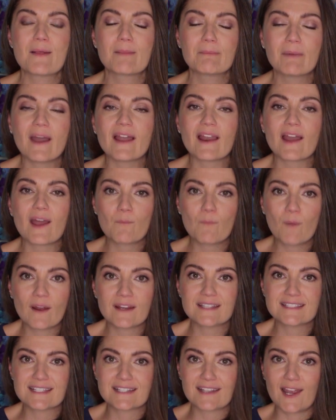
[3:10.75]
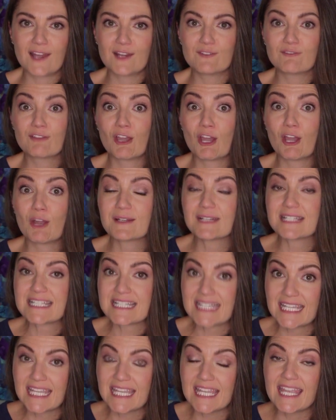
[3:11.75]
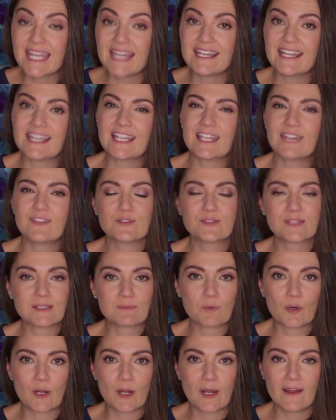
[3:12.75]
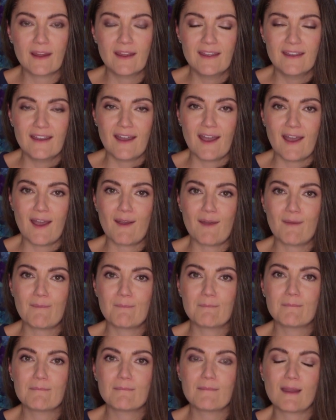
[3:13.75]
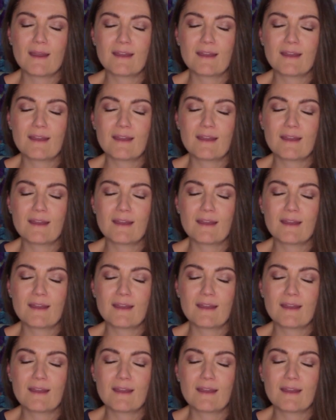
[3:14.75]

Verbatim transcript: But I wanted to kind of go and dig in and give you some more um,